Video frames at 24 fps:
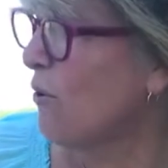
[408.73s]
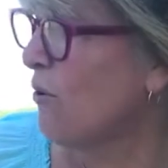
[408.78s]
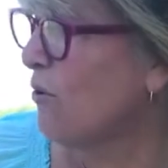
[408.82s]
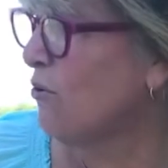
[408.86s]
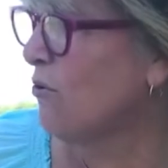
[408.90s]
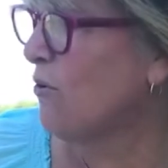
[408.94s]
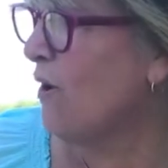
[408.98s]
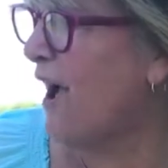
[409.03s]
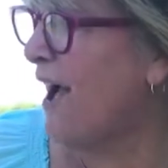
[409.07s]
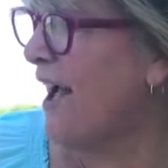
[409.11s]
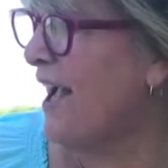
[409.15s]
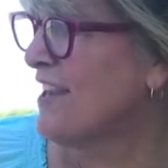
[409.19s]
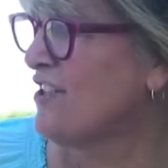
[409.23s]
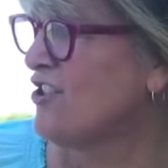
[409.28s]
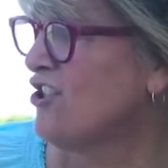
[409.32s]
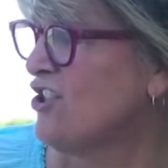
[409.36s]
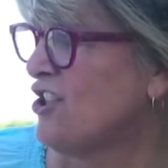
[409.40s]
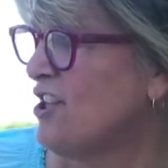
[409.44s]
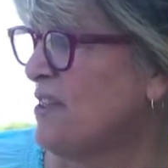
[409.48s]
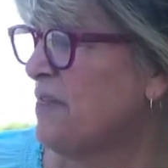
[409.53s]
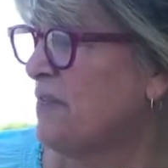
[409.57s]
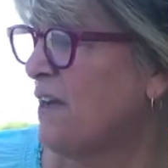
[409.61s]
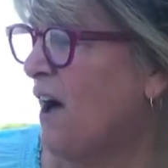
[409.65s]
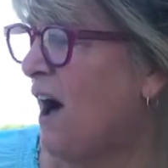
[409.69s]
cry,
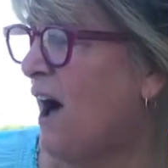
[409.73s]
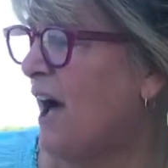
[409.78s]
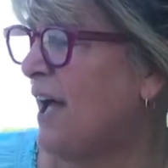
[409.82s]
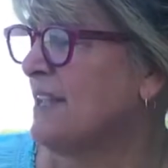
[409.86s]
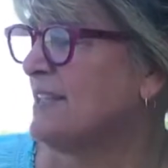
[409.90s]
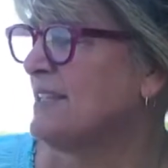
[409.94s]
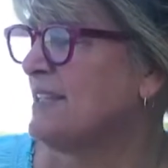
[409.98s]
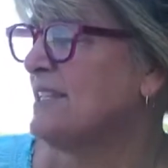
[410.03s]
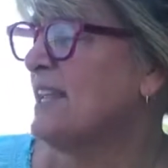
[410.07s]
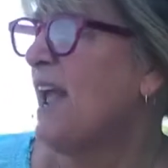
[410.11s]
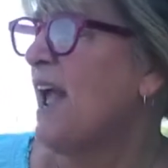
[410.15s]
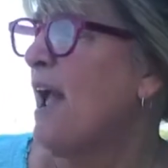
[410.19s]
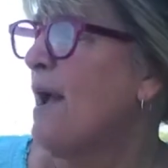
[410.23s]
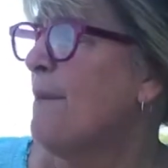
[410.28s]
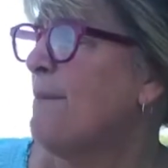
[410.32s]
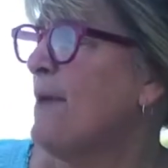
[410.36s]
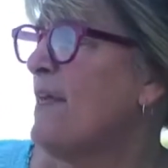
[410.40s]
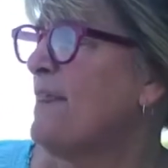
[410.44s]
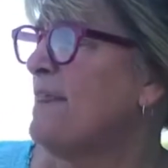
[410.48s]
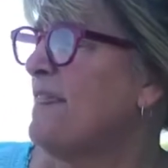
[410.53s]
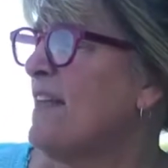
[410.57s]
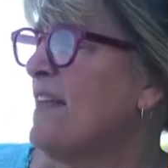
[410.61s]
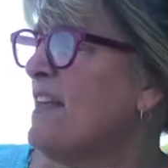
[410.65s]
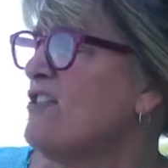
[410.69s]
she thought.
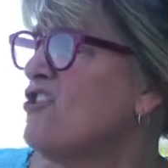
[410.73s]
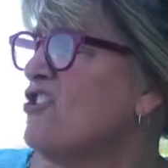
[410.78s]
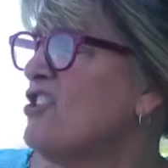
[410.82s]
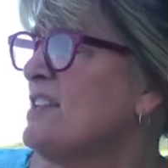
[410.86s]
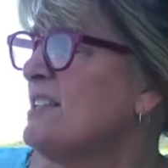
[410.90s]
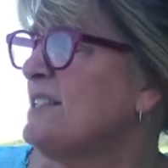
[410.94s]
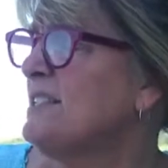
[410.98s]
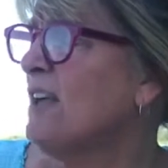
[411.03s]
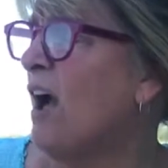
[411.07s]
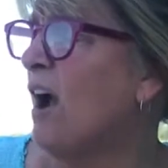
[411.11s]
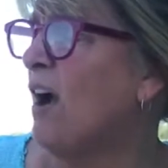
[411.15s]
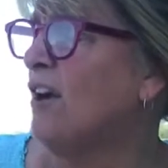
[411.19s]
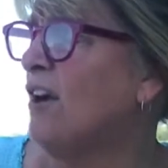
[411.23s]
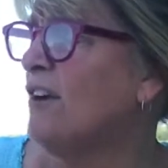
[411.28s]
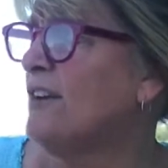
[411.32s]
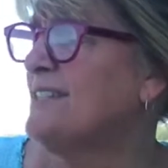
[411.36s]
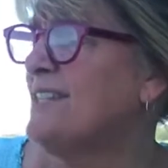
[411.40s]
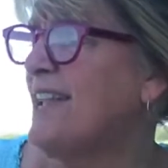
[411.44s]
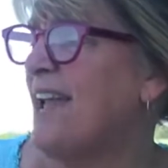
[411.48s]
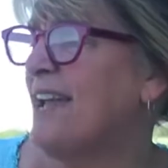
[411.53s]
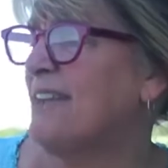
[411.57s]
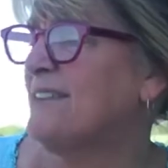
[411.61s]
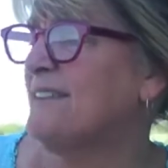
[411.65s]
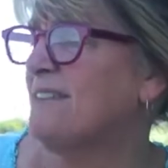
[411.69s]
But then she saw her
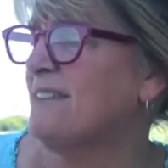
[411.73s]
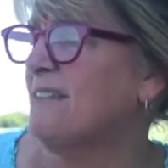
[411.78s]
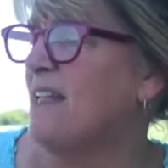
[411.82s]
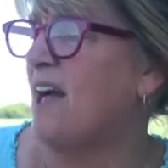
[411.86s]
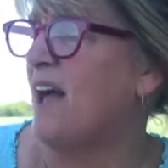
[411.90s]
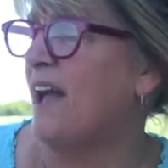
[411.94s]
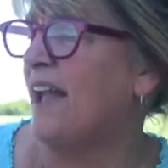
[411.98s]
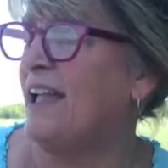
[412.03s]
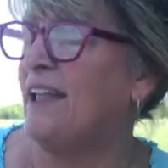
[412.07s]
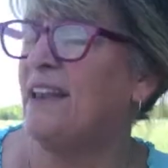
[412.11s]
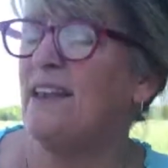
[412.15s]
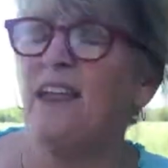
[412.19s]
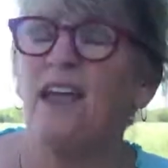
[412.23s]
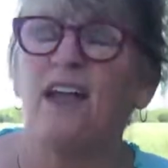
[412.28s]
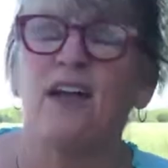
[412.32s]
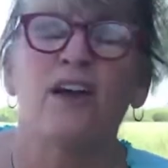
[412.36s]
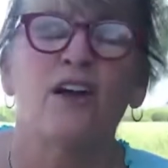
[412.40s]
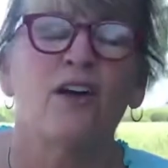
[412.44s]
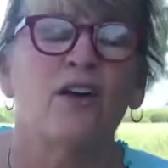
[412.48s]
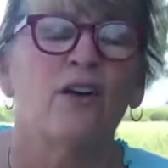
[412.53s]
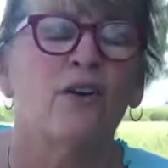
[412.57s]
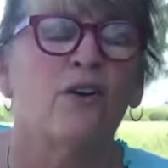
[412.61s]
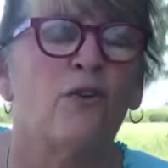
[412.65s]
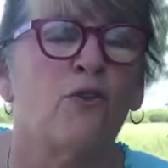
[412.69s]
dandelion
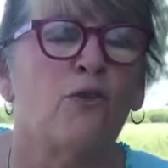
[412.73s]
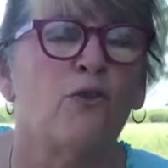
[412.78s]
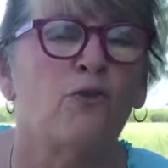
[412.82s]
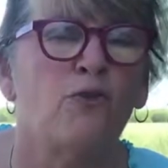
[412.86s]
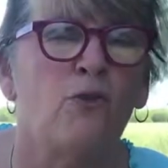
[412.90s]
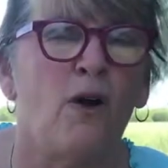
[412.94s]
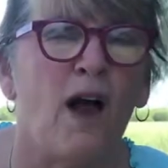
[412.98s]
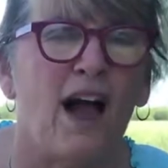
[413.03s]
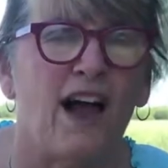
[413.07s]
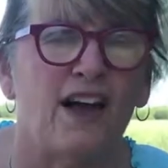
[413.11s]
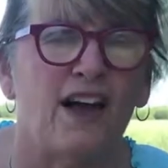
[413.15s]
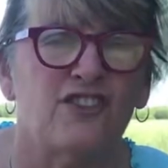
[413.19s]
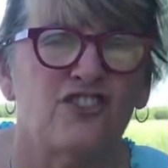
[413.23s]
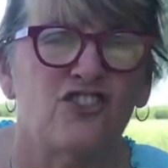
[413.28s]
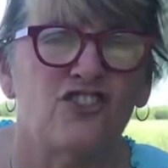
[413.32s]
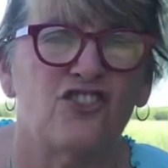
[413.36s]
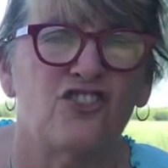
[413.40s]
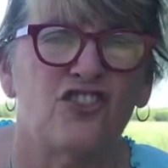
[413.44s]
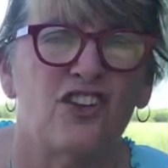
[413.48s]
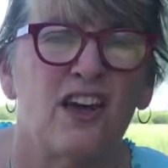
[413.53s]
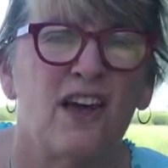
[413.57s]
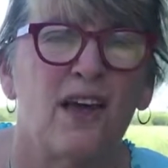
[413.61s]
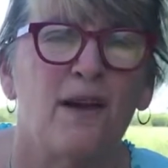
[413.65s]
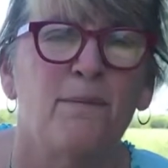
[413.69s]

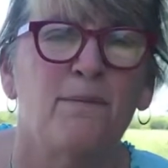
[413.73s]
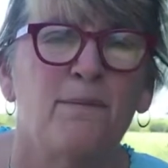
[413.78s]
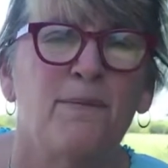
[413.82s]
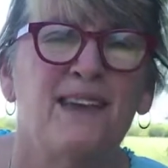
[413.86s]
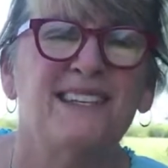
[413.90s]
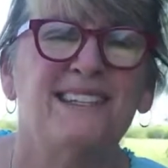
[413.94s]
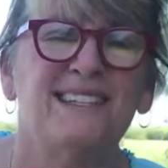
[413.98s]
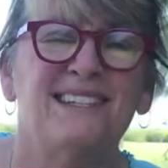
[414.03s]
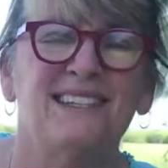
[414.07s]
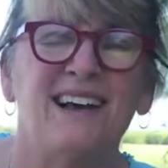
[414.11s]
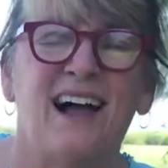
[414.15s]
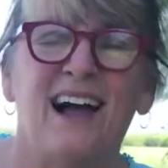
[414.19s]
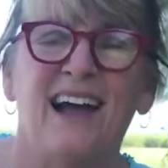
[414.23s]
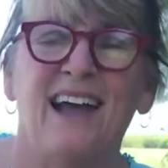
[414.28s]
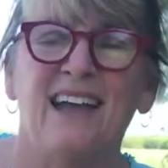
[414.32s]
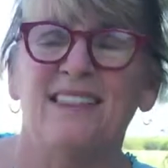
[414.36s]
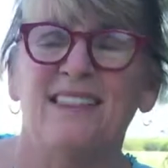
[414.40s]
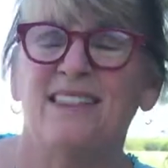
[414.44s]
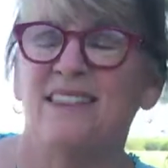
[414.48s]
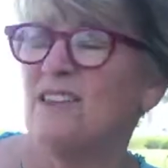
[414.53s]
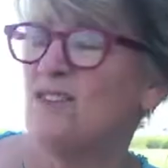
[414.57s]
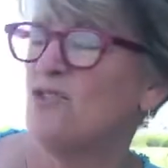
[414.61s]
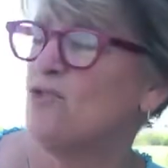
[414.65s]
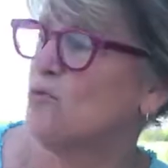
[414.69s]
crushed
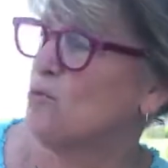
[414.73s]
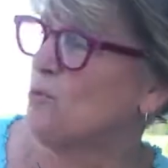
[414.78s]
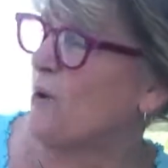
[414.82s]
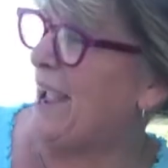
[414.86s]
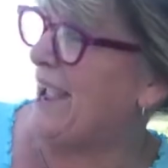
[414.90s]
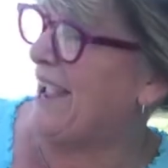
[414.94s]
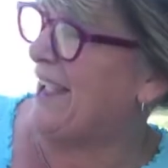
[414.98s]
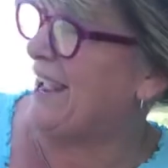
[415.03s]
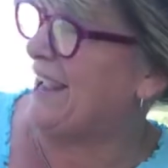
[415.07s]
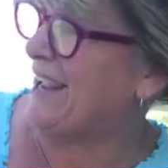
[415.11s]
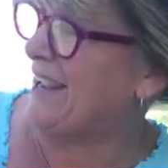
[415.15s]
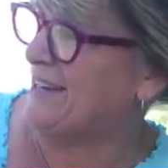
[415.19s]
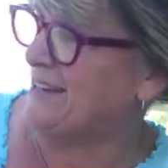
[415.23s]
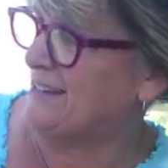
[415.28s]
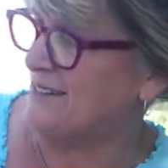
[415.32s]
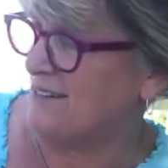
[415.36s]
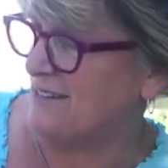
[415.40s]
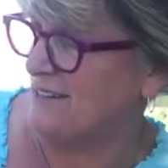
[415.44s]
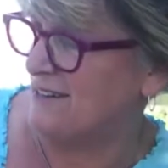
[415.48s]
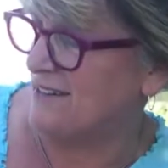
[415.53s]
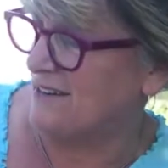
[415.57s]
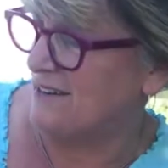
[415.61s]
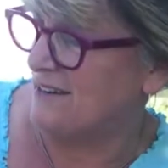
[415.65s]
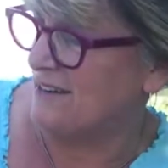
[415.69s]
beside the drain.
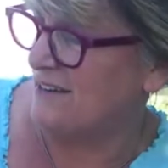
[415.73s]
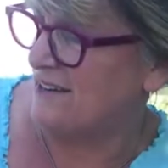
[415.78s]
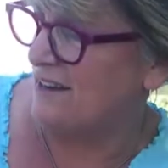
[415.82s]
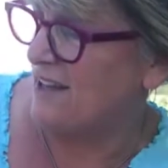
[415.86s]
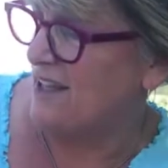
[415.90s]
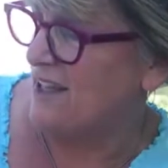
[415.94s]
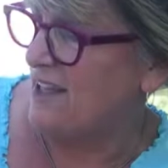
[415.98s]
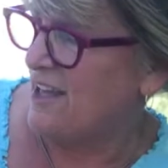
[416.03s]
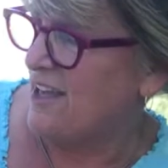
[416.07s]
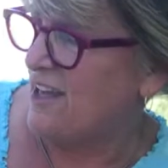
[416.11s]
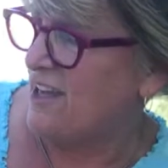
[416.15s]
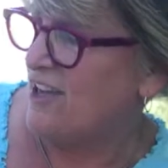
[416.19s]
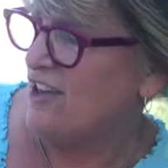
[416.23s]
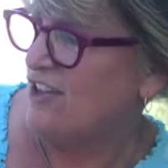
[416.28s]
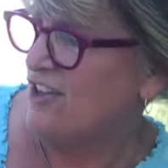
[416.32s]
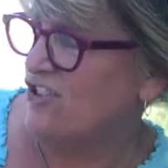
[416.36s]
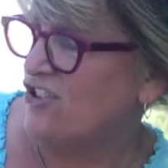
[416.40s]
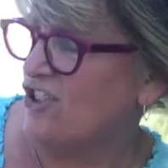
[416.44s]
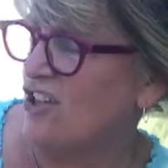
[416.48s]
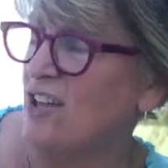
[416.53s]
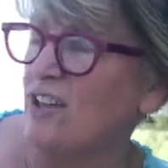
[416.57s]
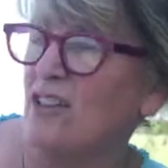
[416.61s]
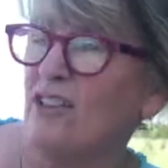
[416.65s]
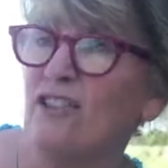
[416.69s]

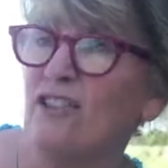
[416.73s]
She